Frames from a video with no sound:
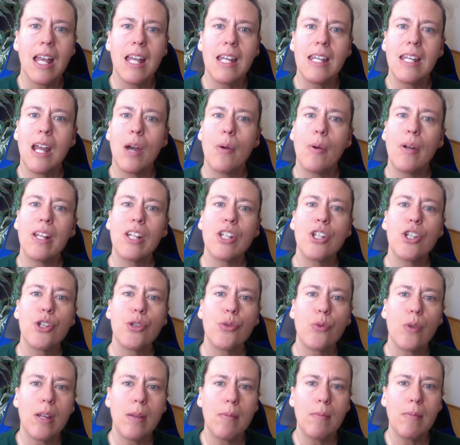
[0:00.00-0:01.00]
Now, in
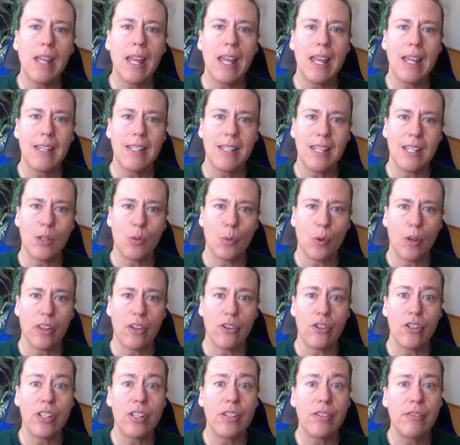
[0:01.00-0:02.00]
extreme cases where
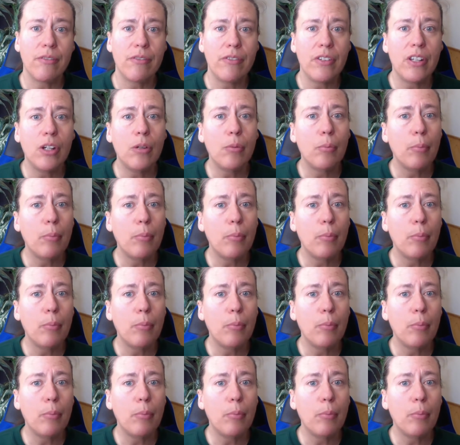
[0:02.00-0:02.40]
there's severe